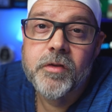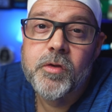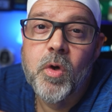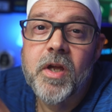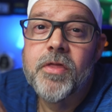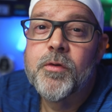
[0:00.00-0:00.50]
Let's
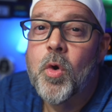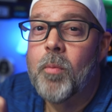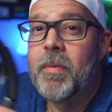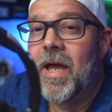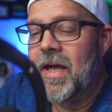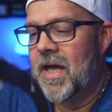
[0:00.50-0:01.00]
go ahead and throw
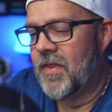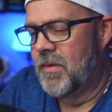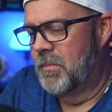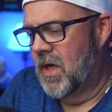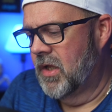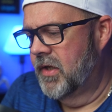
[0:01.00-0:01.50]
them back on the
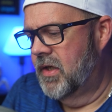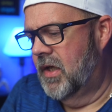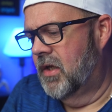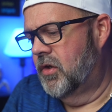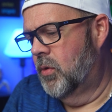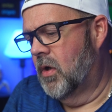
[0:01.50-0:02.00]
melon
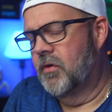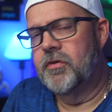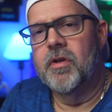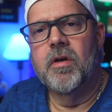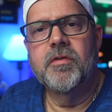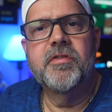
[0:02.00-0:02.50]
and do
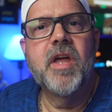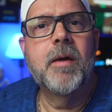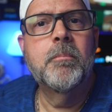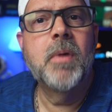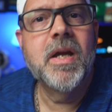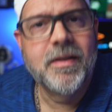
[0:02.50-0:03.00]
ourselves
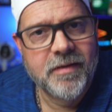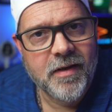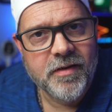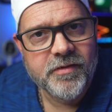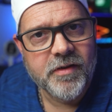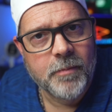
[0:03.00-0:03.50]
that mic
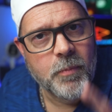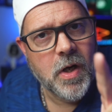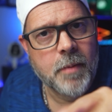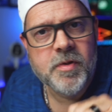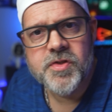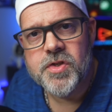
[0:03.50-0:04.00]
test I
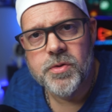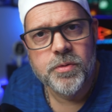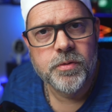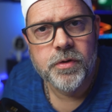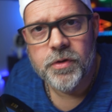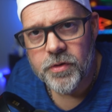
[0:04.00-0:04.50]
promised
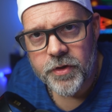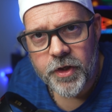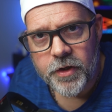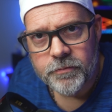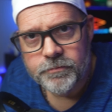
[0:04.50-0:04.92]
you earlier.